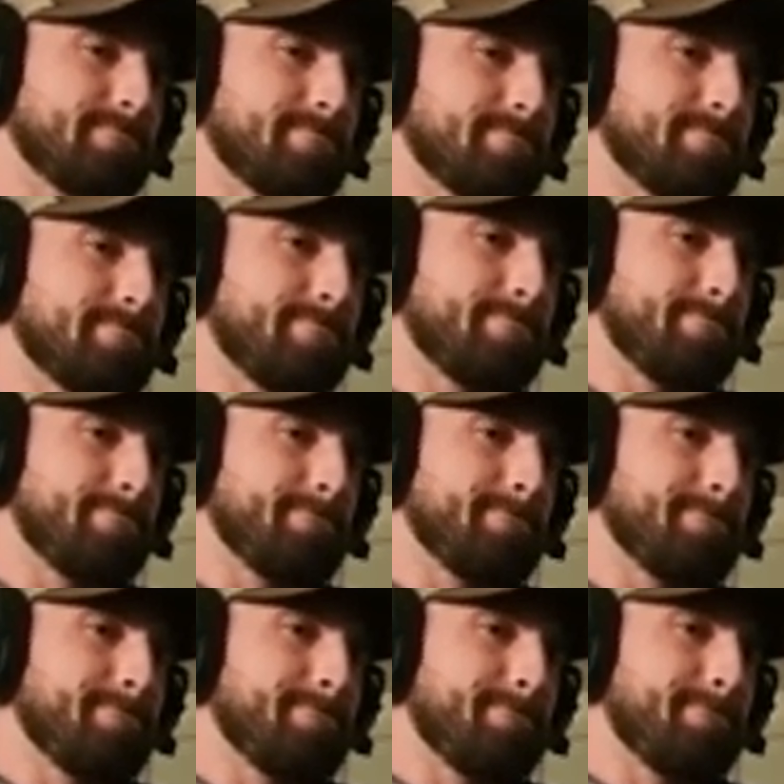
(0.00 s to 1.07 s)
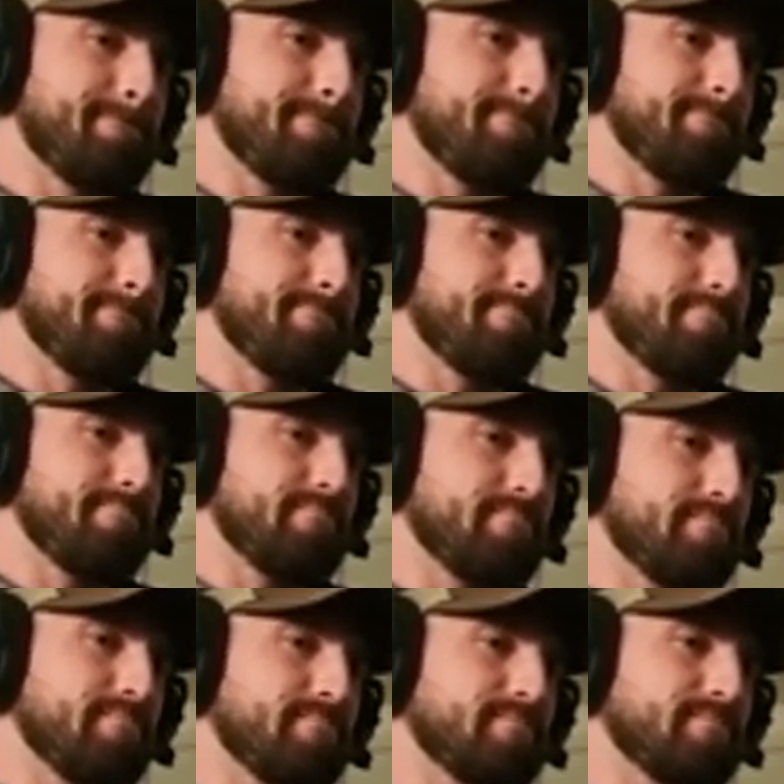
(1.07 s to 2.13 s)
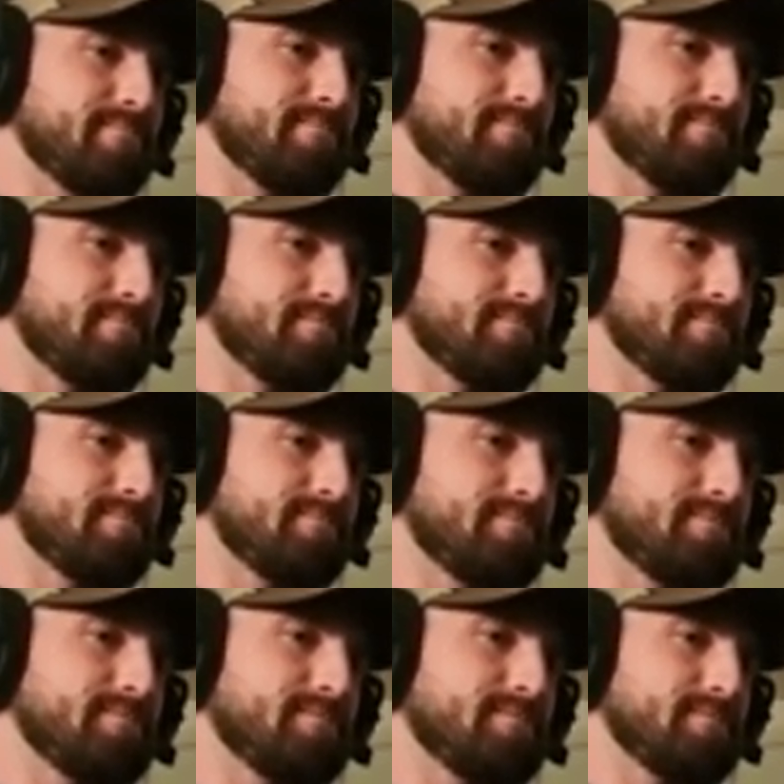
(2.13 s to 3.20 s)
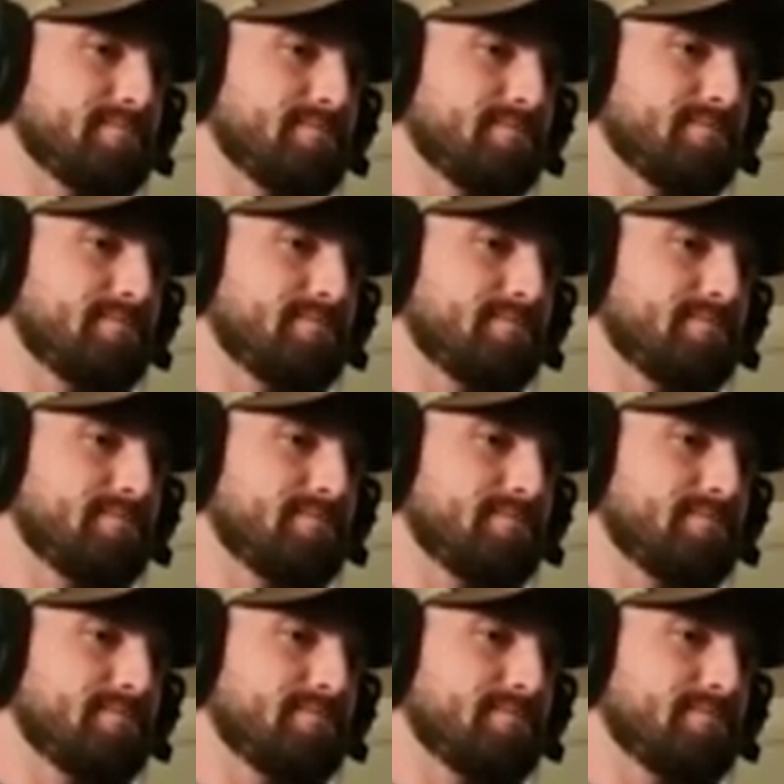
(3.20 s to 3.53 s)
No words are spoken by the person on screen.